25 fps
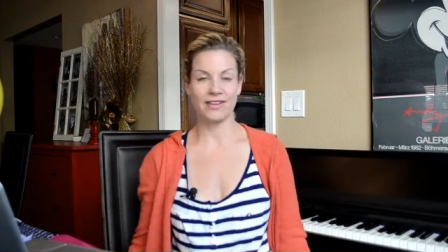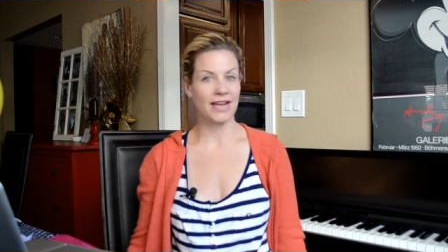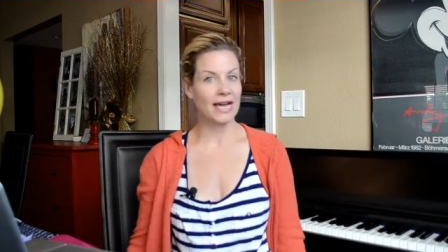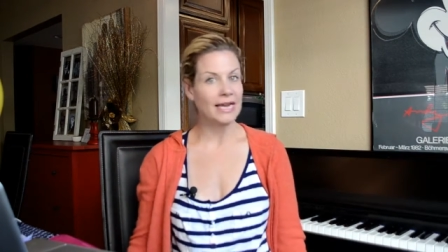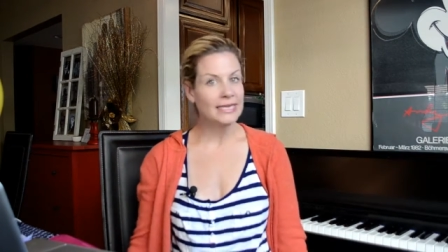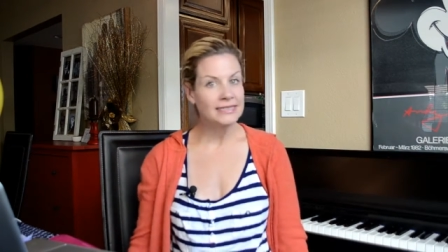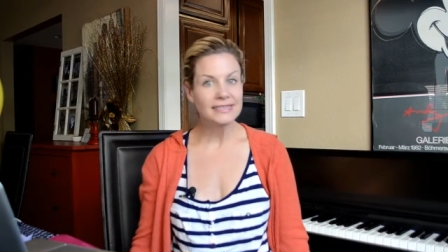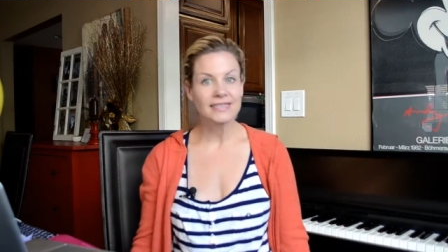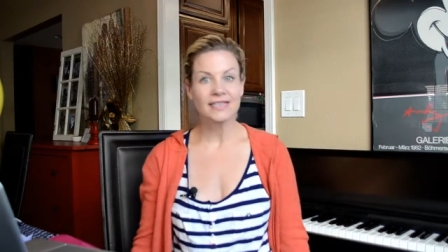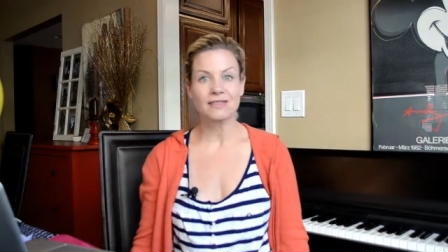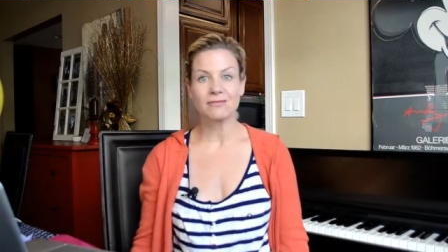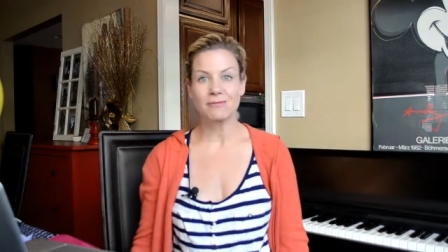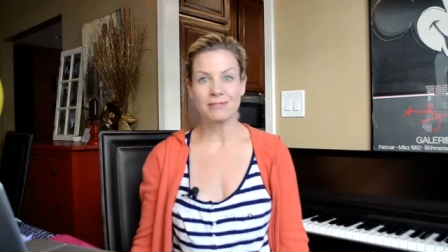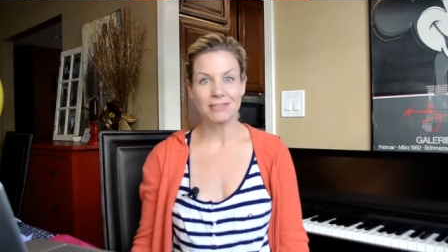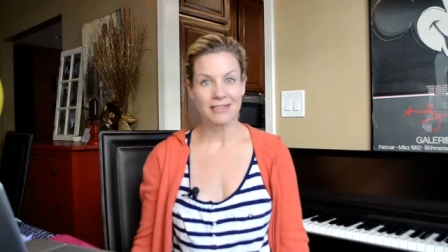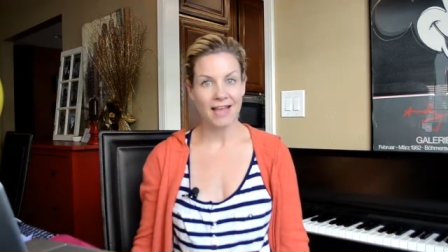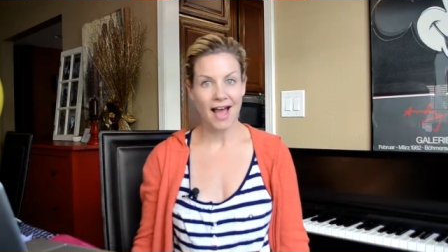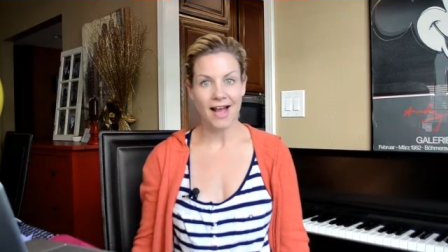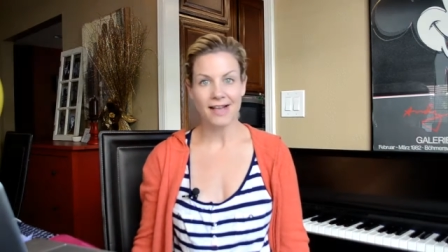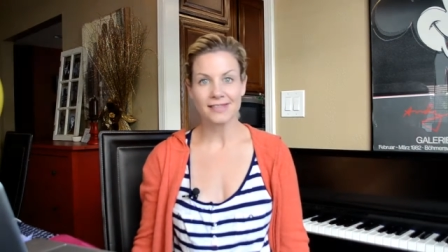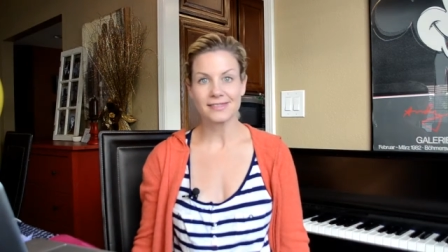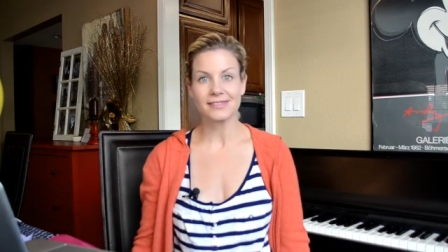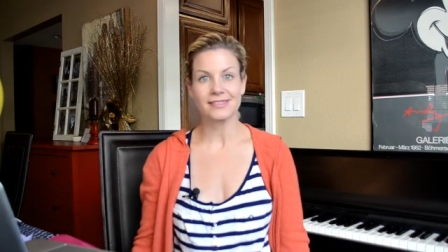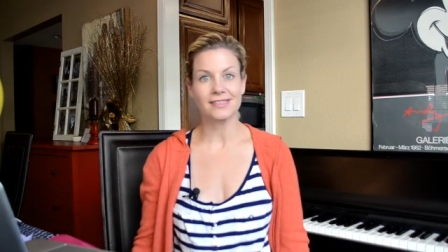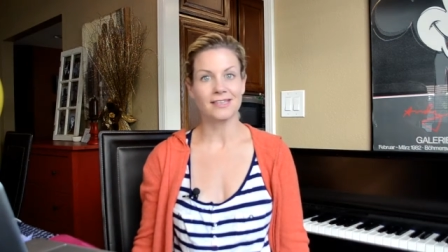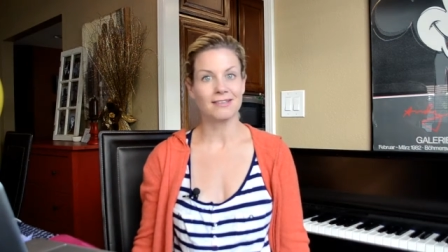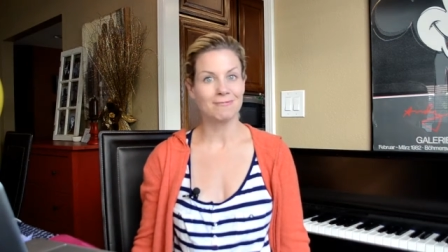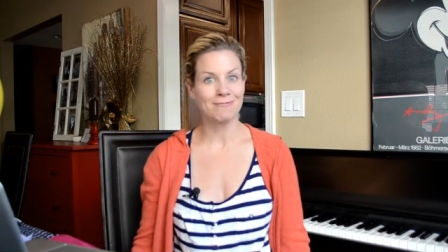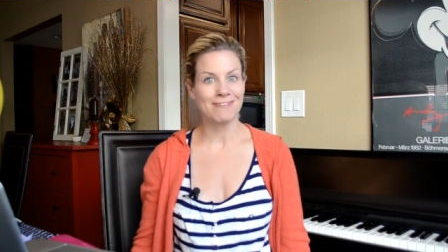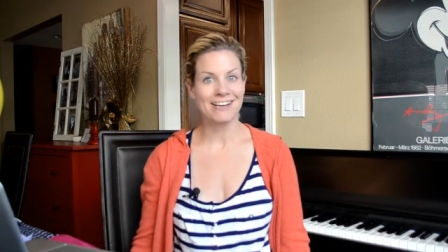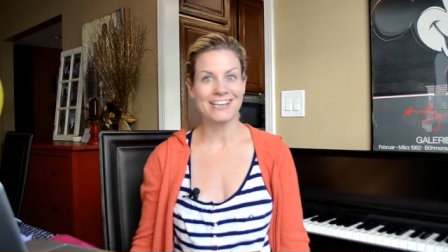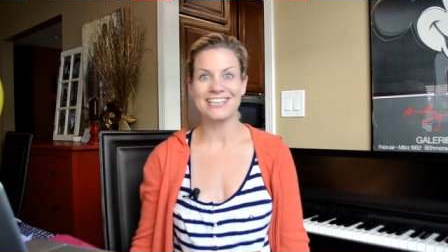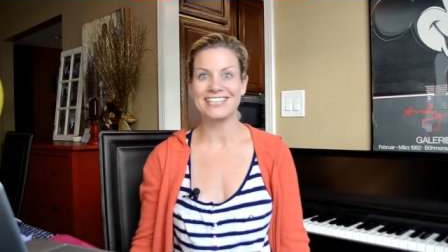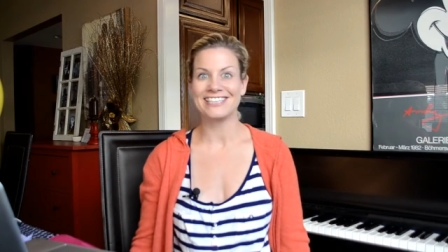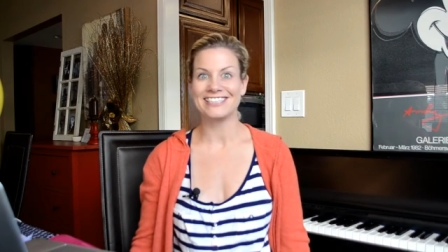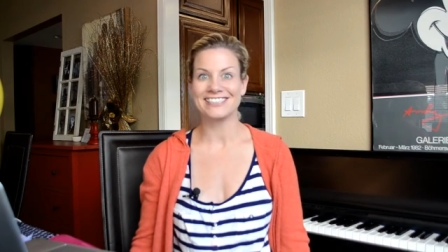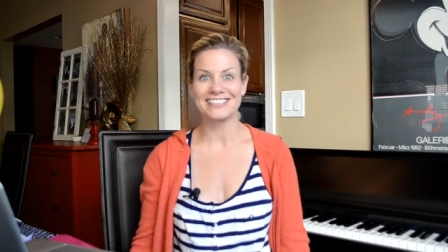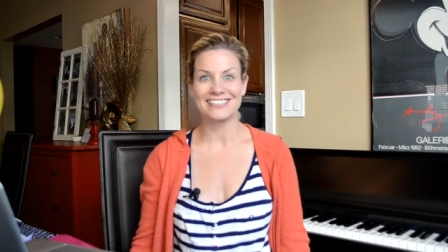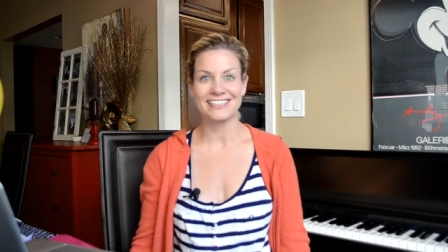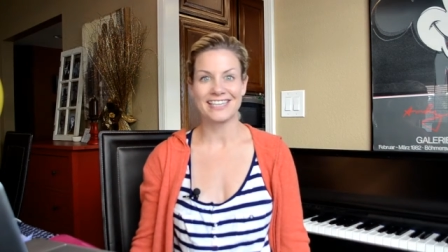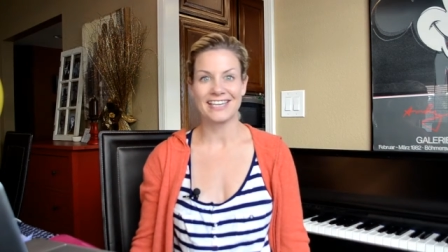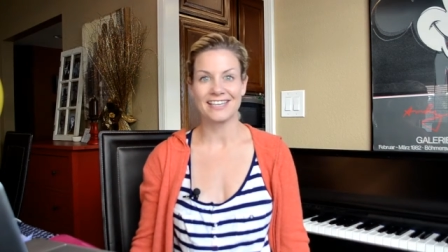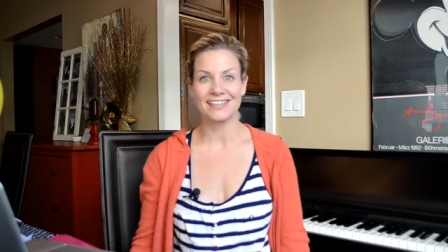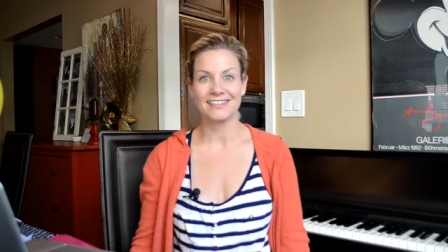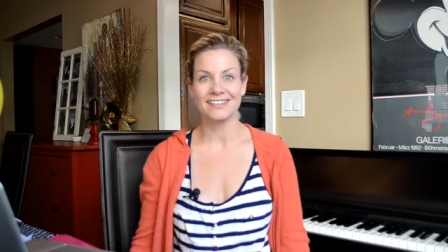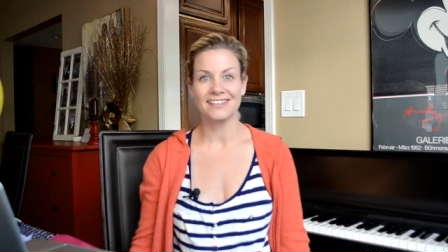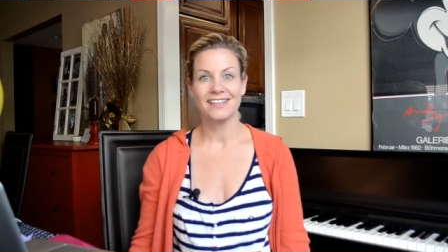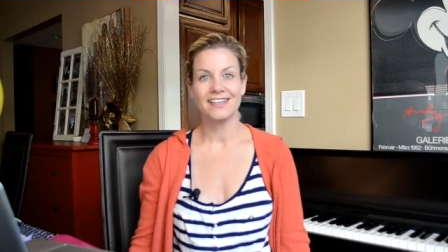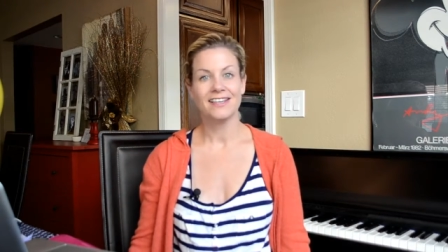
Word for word: nice and relaxed and ready to sing.